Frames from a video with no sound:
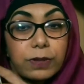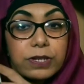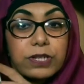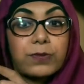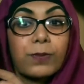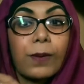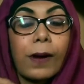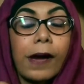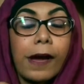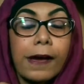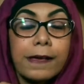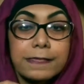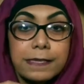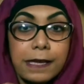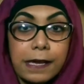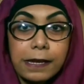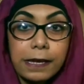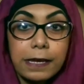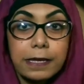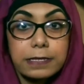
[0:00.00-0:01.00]
which is why I
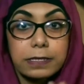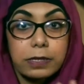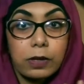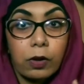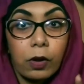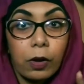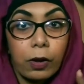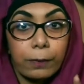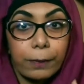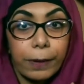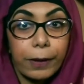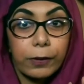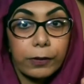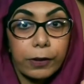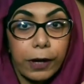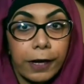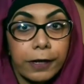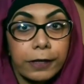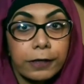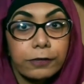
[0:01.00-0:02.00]
said it's all about
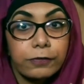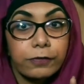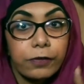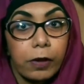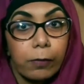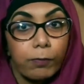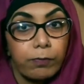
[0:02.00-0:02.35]
kind of